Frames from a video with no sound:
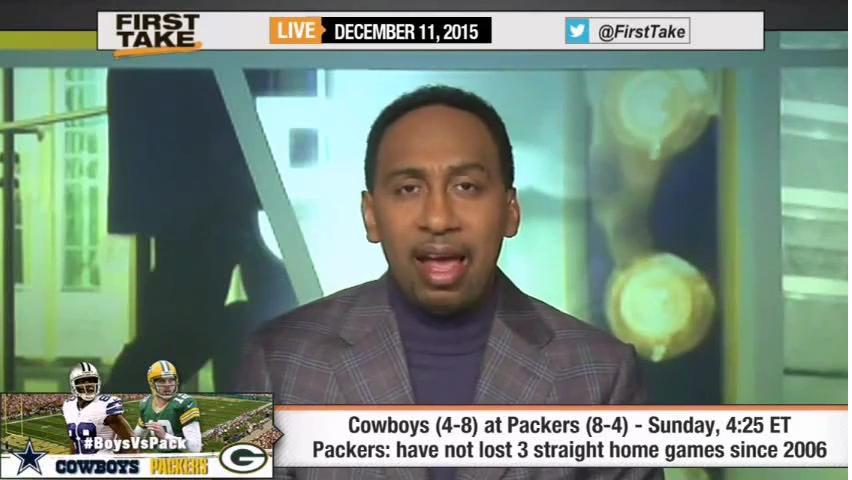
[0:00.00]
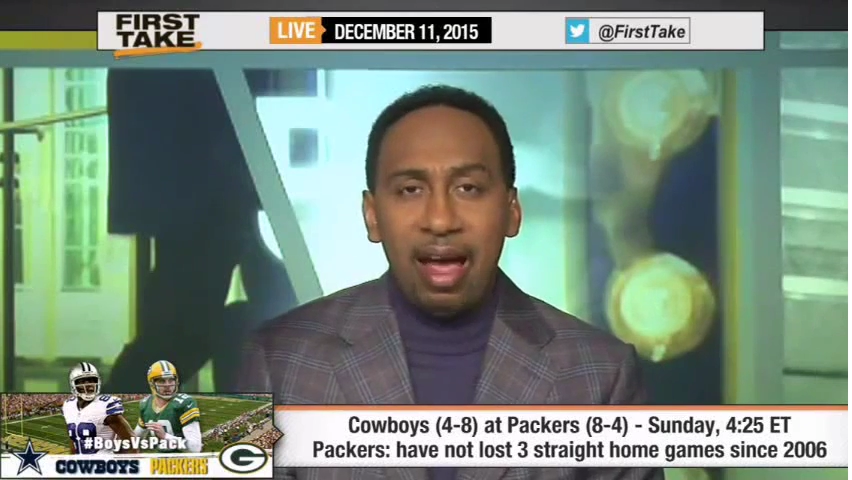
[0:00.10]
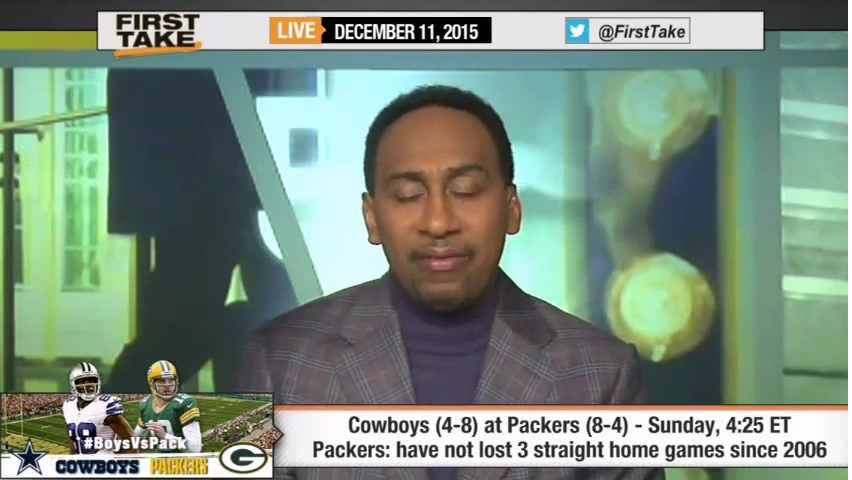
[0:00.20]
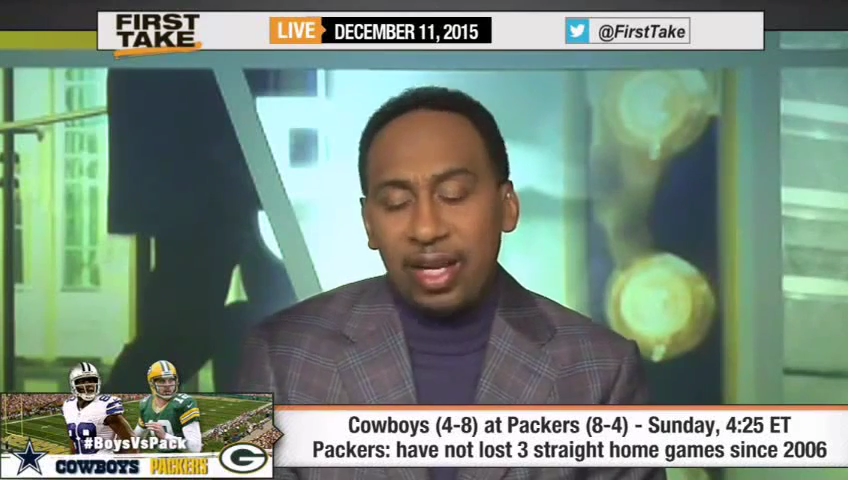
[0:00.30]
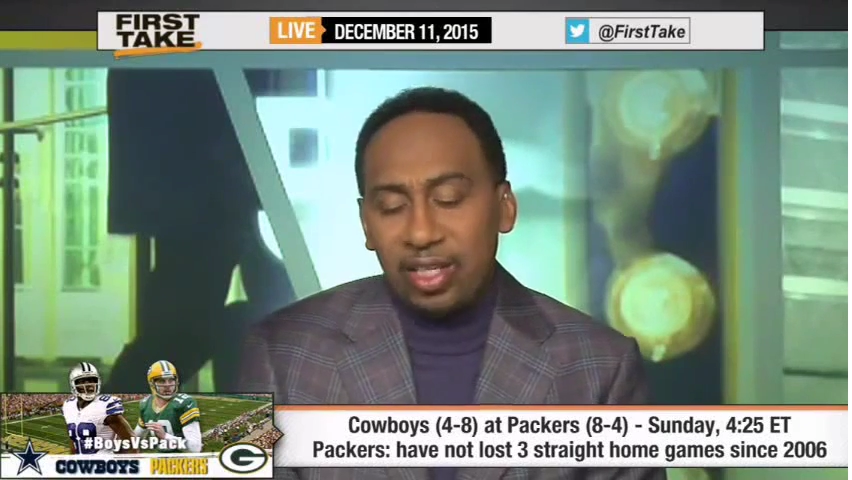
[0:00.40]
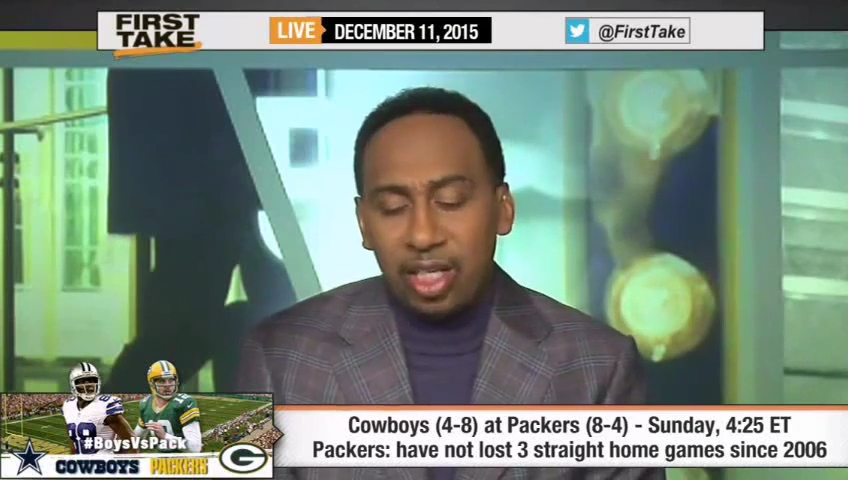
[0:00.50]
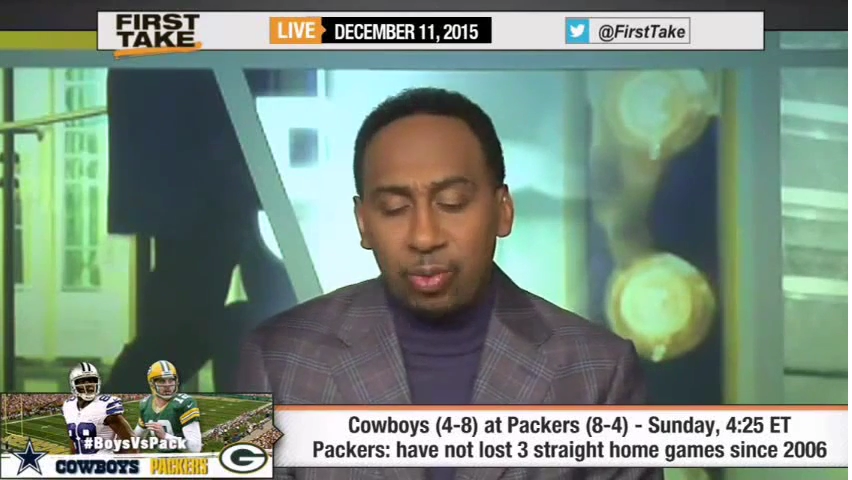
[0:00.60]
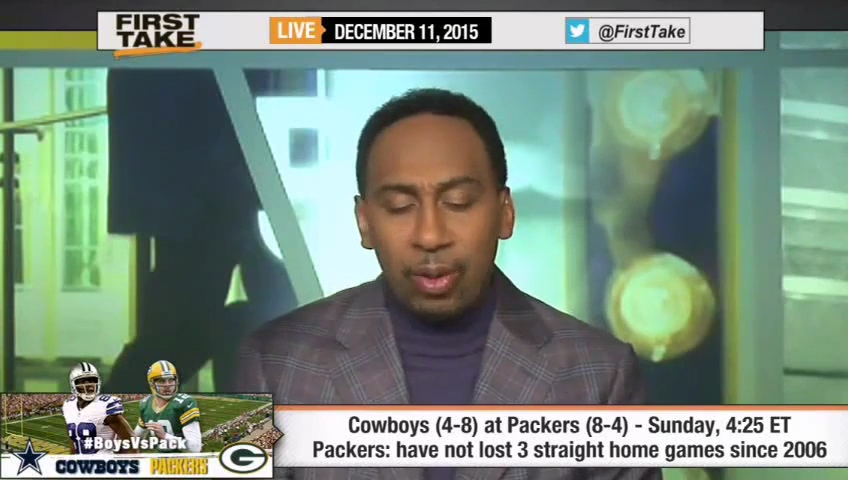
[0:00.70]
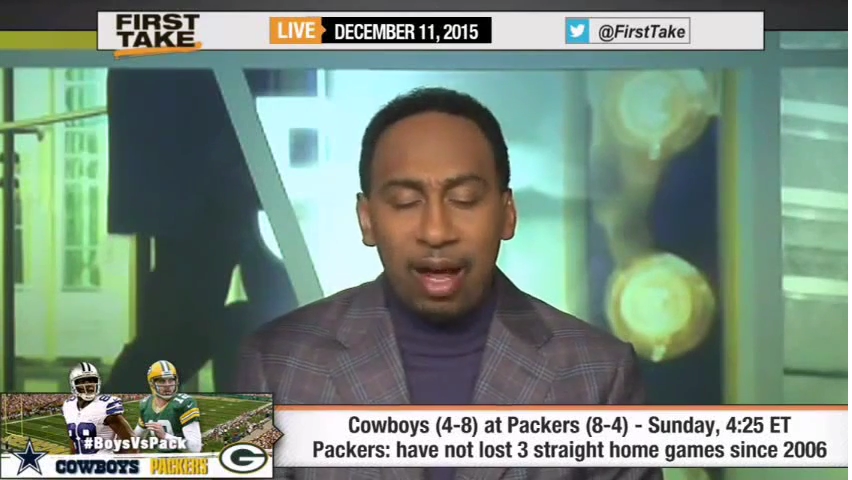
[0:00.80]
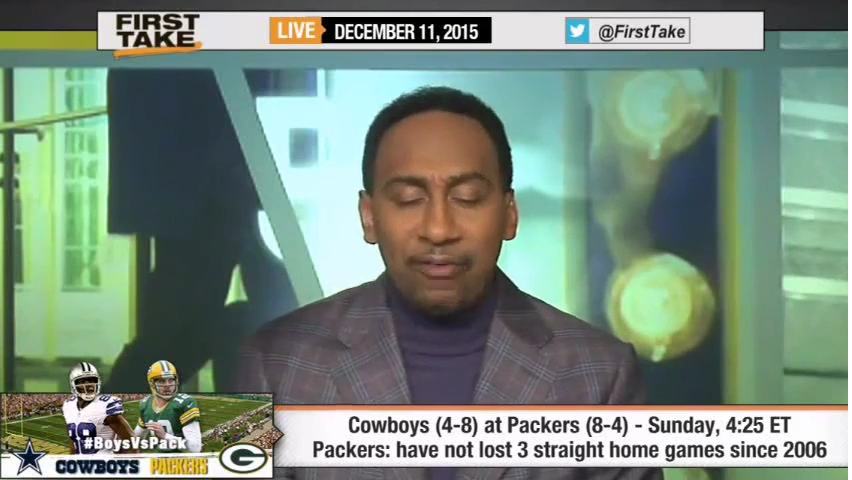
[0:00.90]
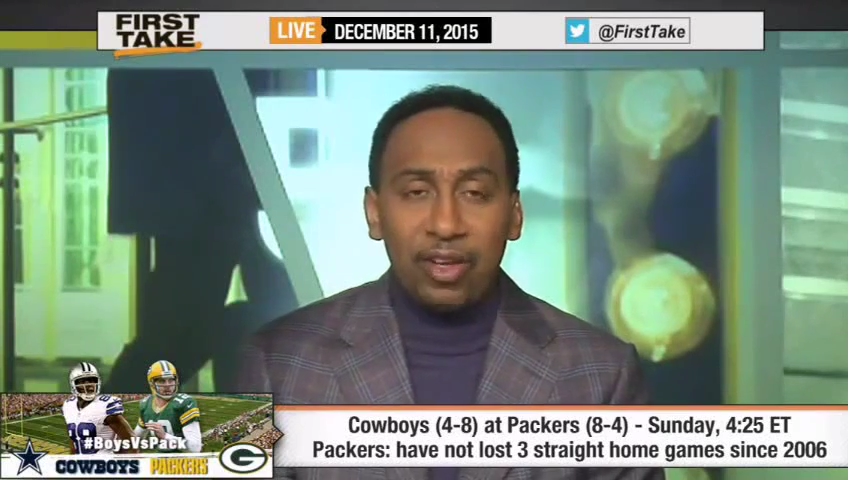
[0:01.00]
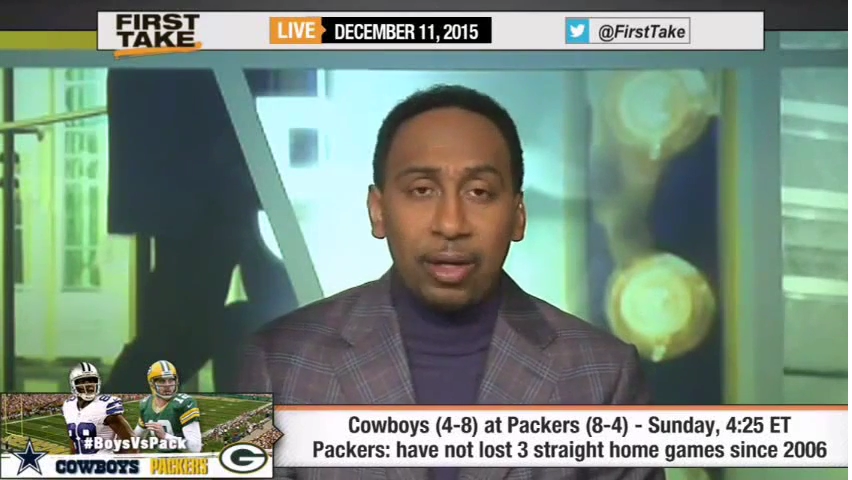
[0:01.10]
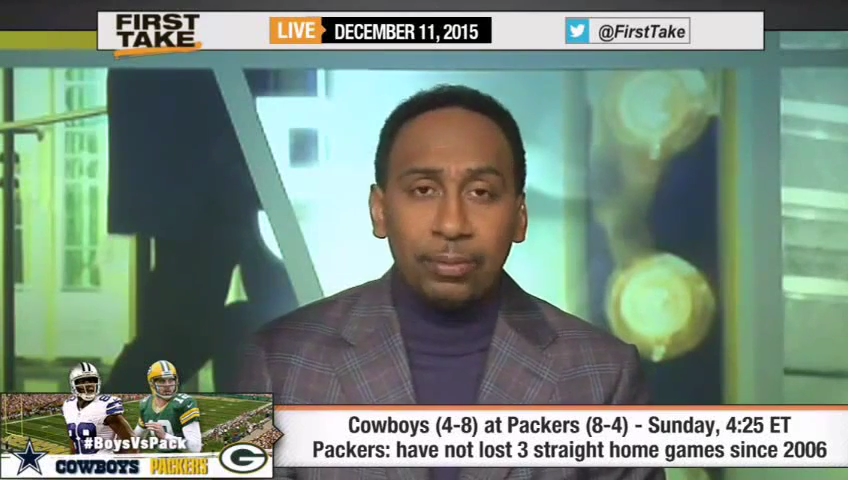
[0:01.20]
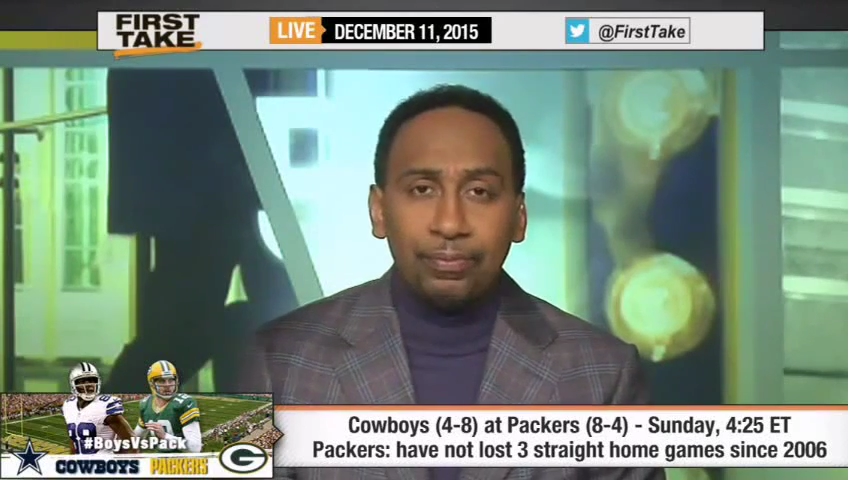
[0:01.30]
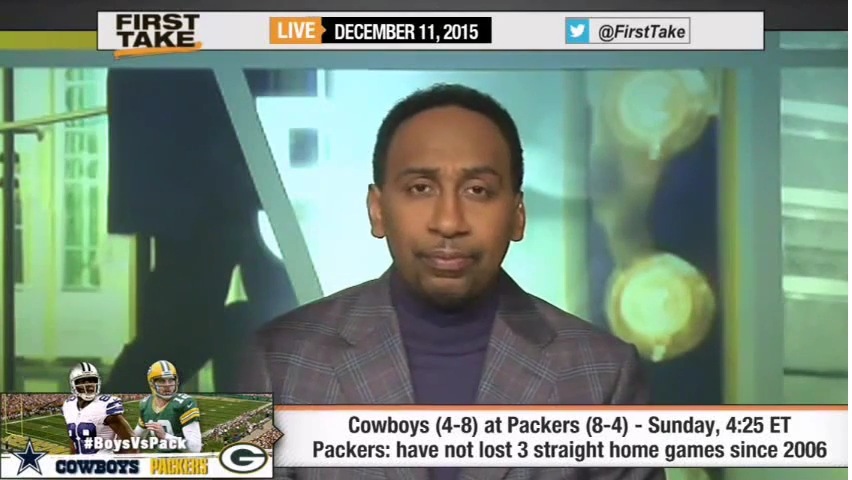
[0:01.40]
half. That's just what I feel.